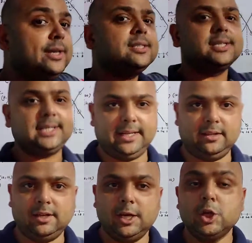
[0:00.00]
So in
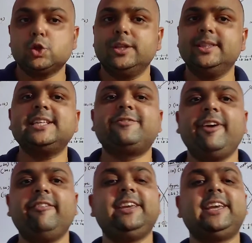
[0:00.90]
this way we can
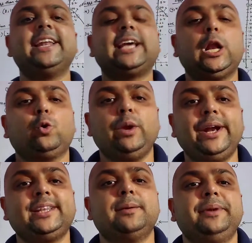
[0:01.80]
calculate the median
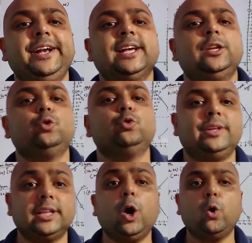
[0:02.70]
using the
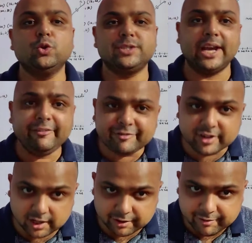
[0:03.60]
Ogive curve. I
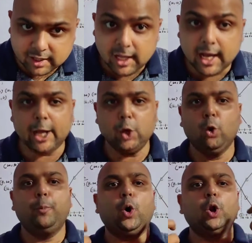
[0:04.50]
hope all of you
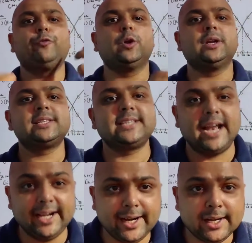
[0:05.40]
understand it.
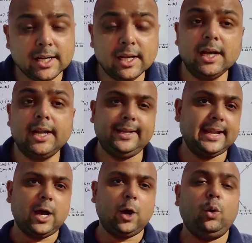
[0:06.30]
Now
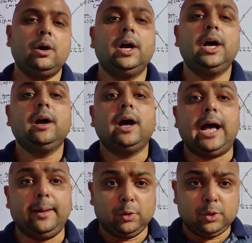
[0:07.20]
I am coming
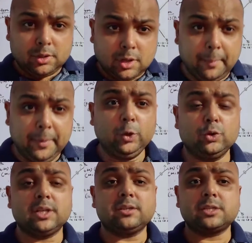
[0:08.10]
to the summary of
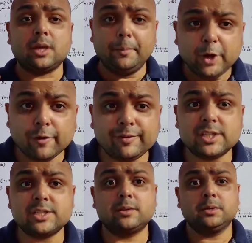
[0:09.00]
this
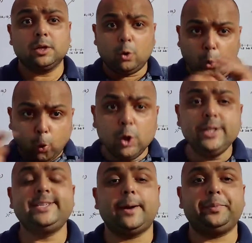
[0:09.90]
whole chapter.
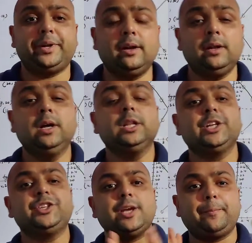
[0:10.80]
The chapter is
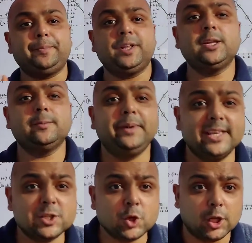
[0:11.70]
based on the
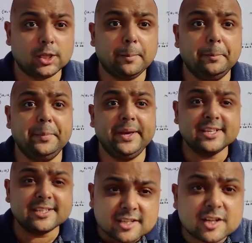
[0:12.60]
measures of
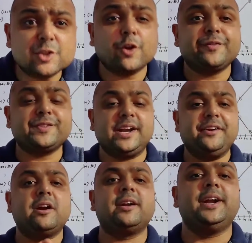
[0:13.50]
central tendency,
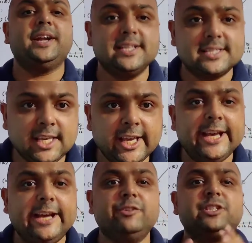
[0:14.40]
which is
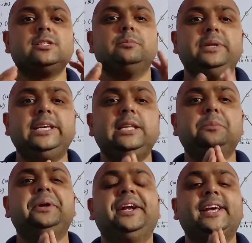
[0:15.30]
mean, median and
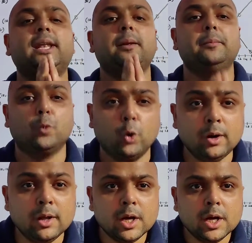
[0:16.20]
mode. So the
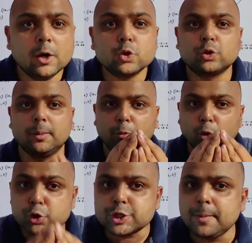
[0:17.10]
most important
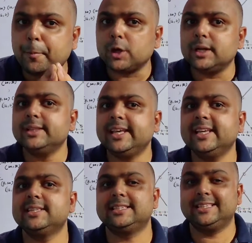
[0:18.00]
thing is in
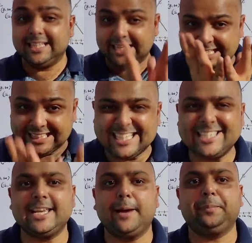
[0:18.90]
this chapter
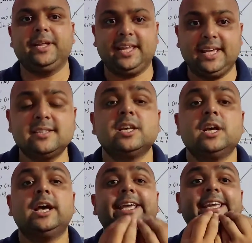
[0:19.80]
is
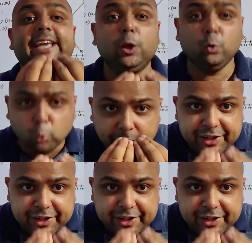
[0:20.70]
calculation part.